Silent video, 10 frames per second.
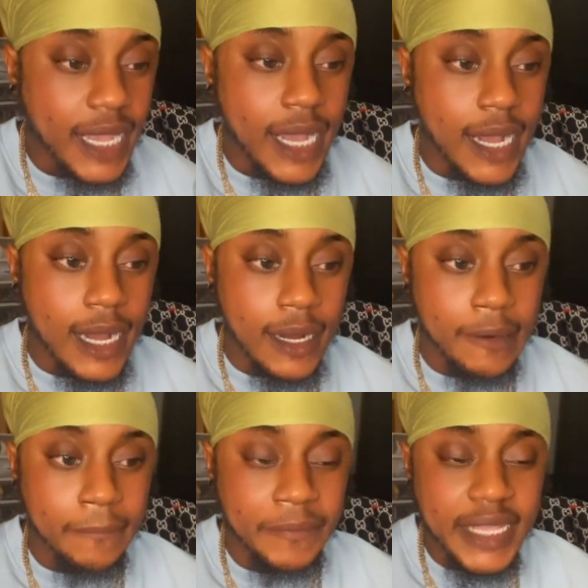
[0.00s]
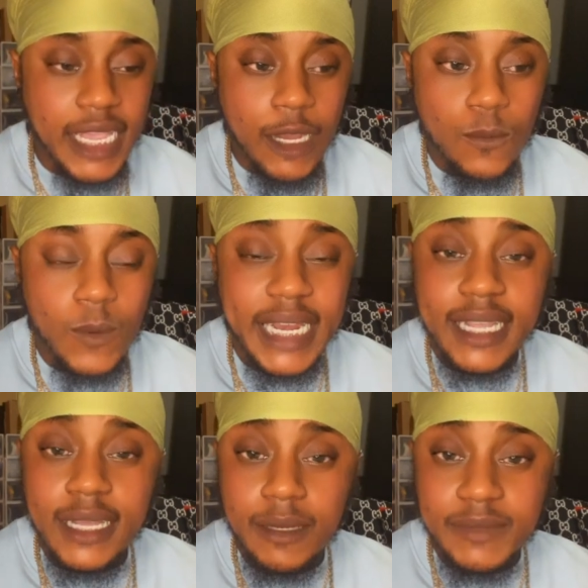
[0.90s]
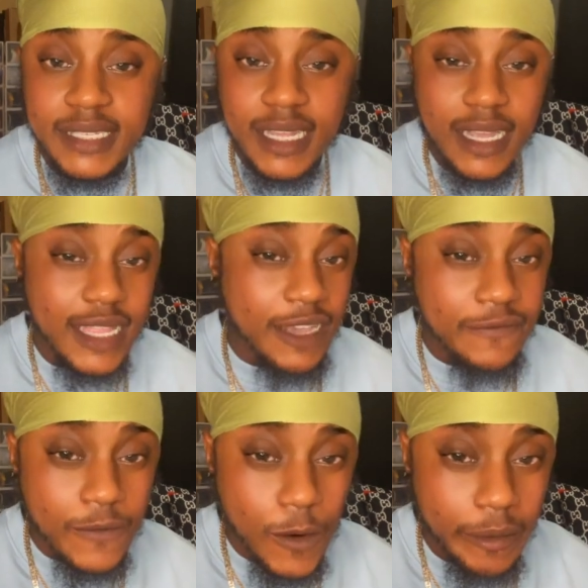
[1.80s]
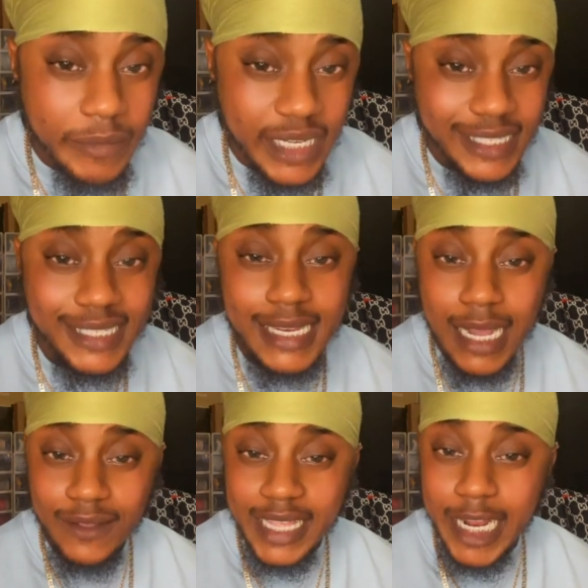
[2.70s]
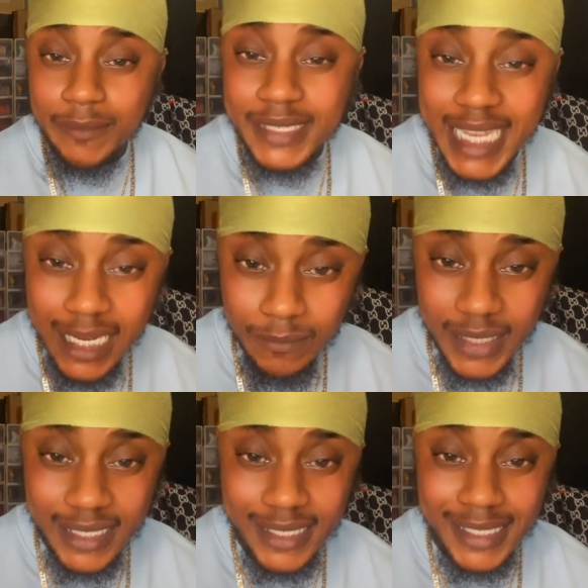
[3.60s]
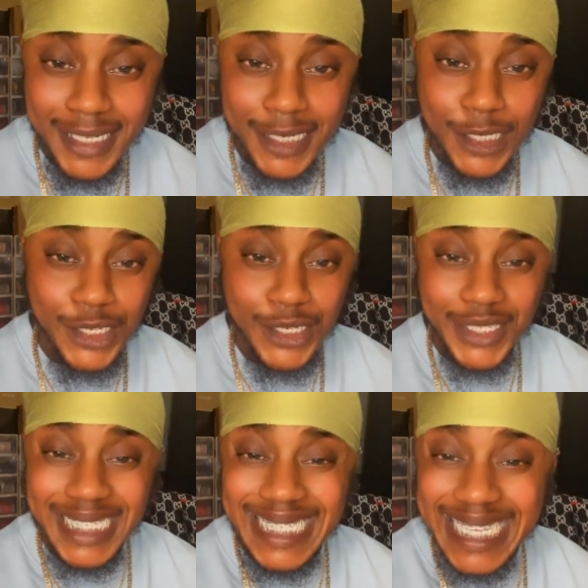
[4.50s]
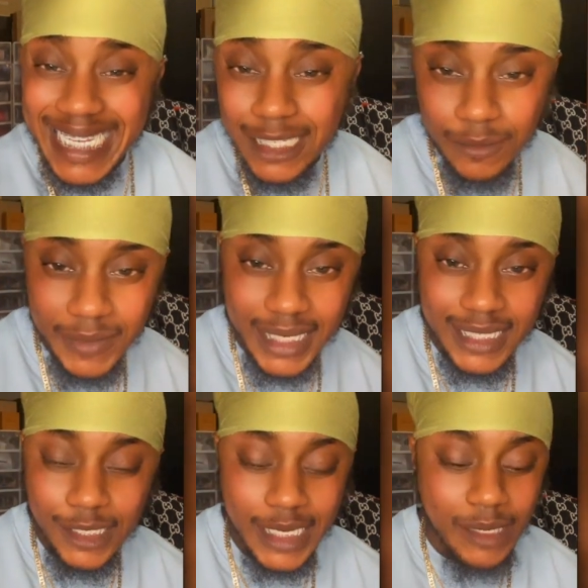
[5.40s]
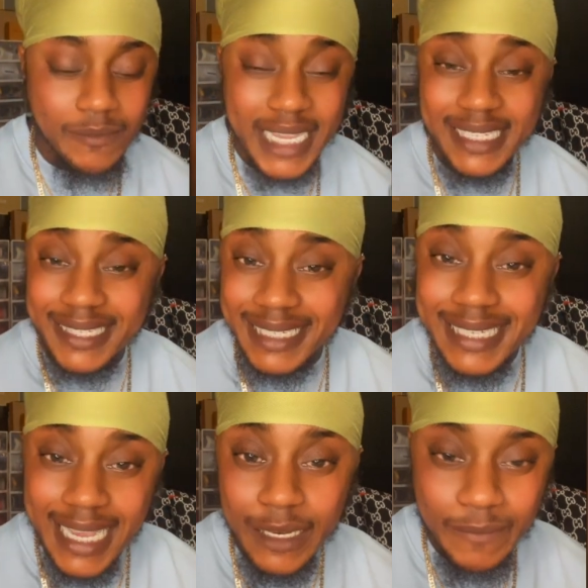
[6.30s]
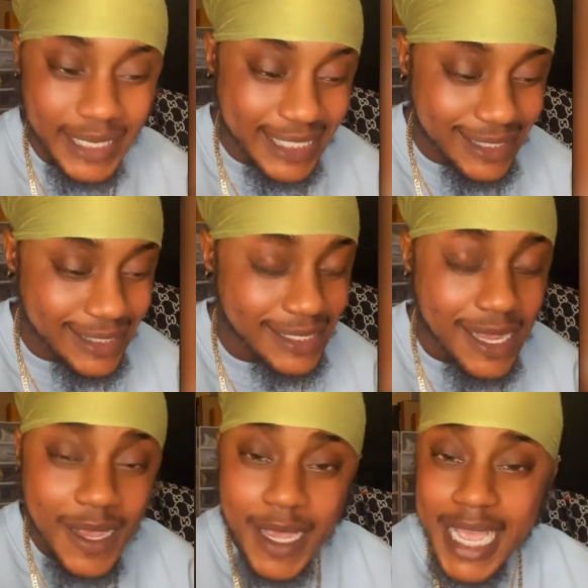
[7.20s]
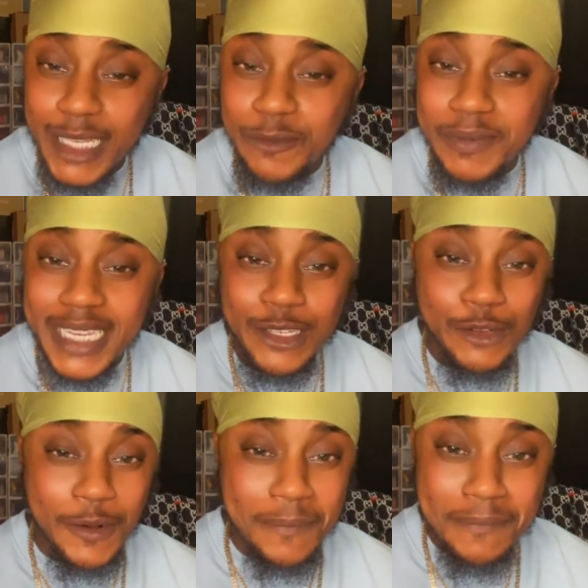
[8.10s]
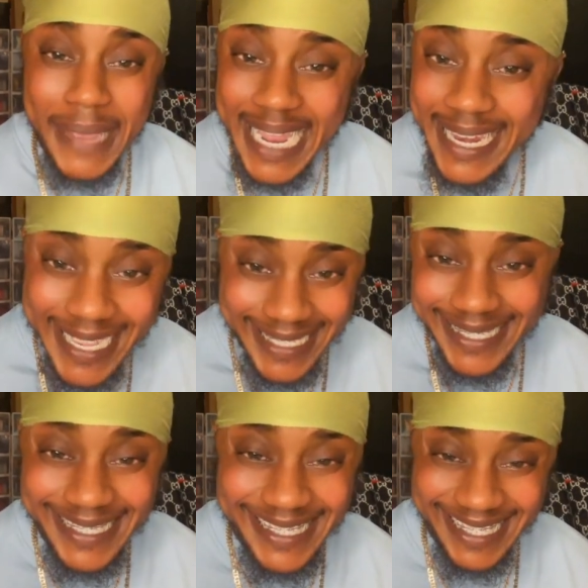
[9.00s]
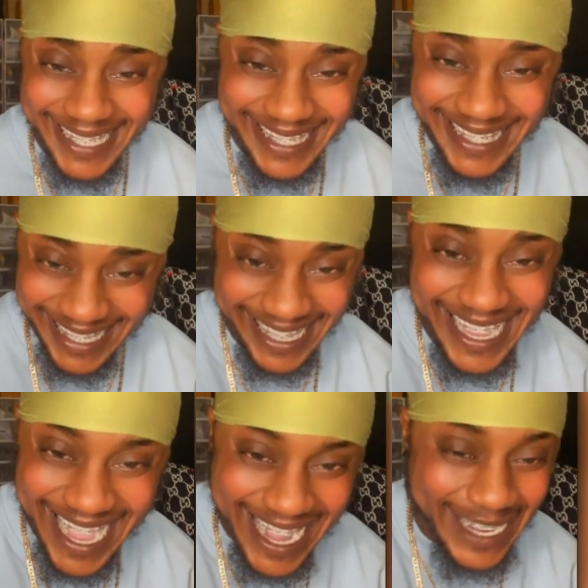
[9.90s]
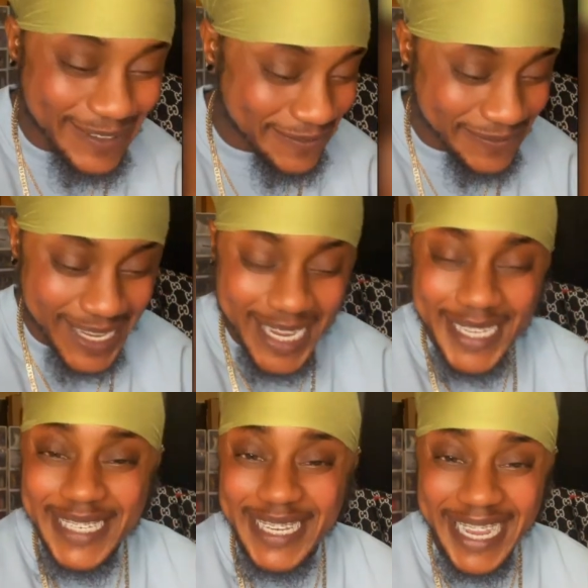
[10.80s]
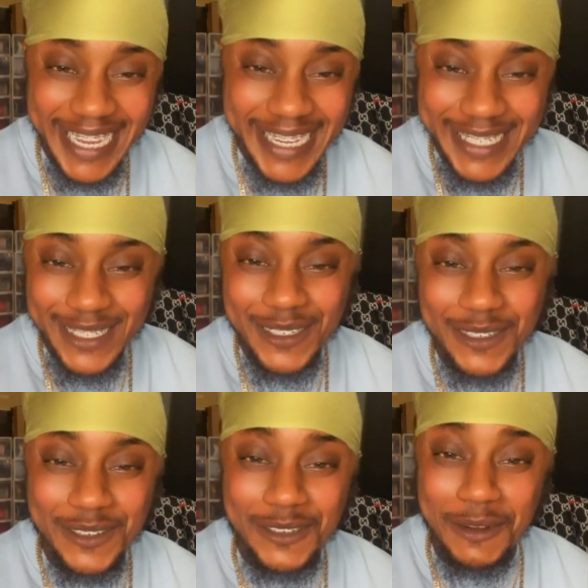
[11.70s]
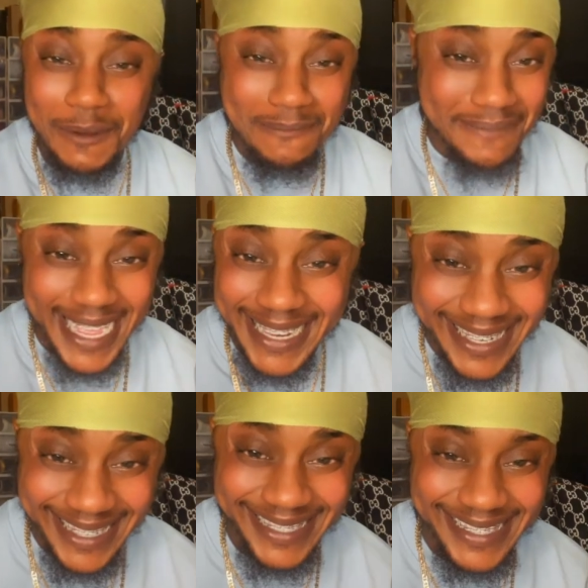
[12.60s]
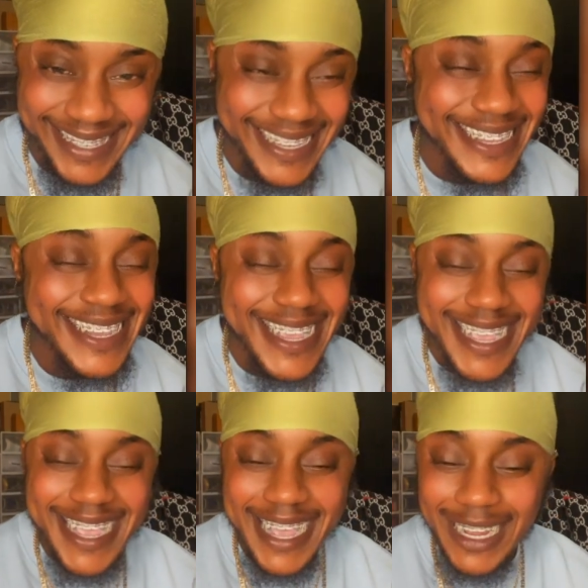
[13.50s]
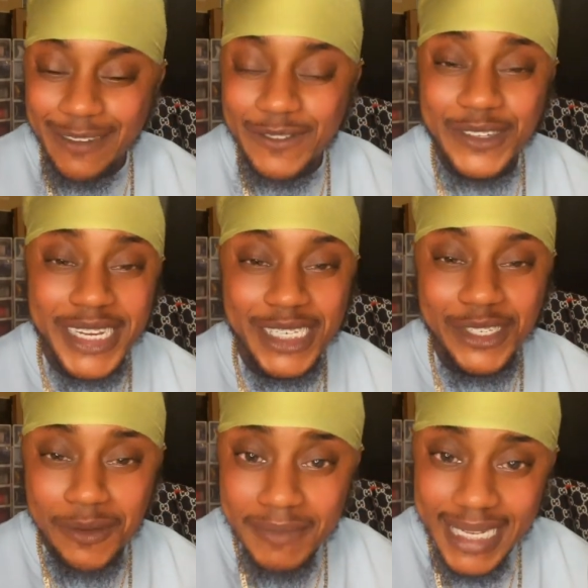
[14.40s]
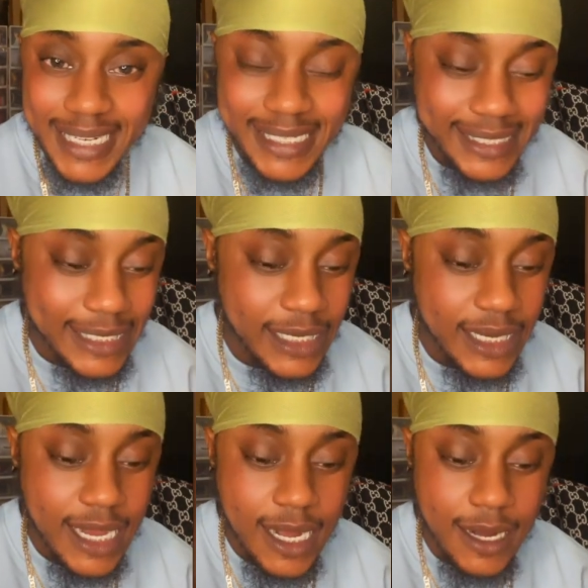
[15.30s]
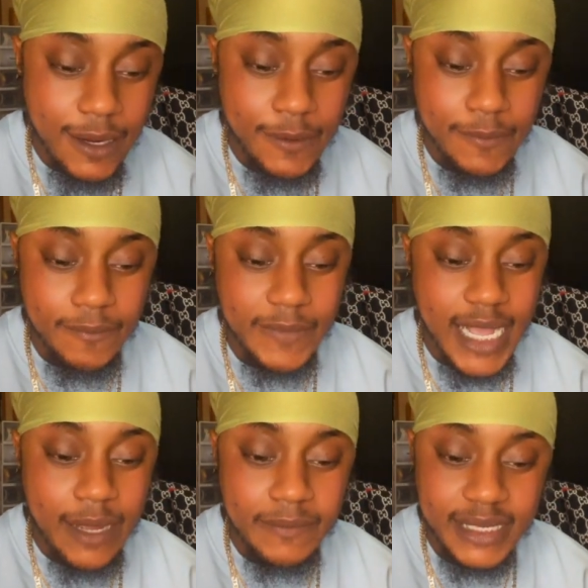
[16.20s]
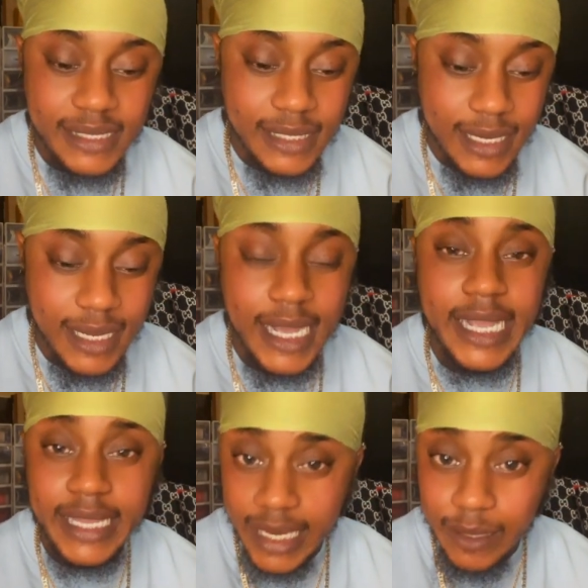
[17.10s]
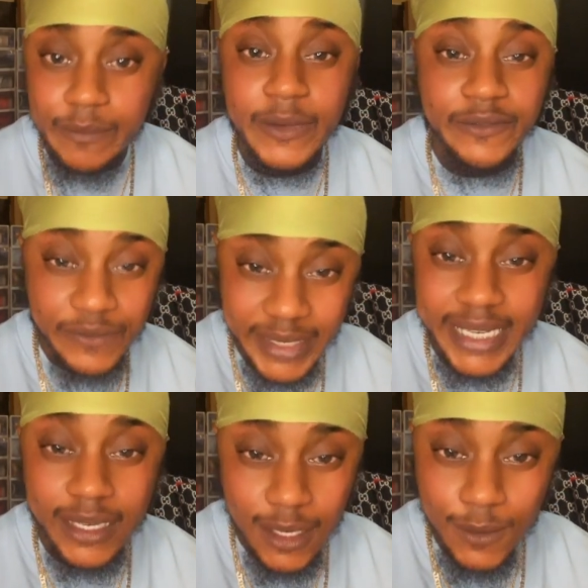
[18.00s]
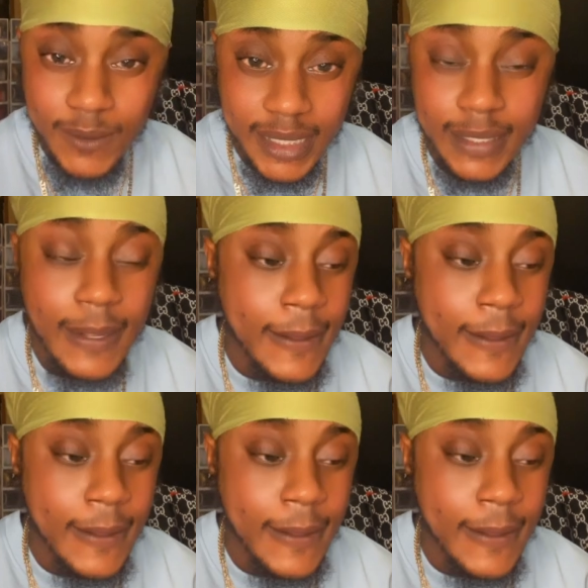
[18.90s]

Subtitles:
When it comes to that 4 months, now that I'm 10 months, the additional 6 months that makes the 10 months has been tremendous. I've changed tremendously. I've changed tremendously. I must say, I came a freaking long way.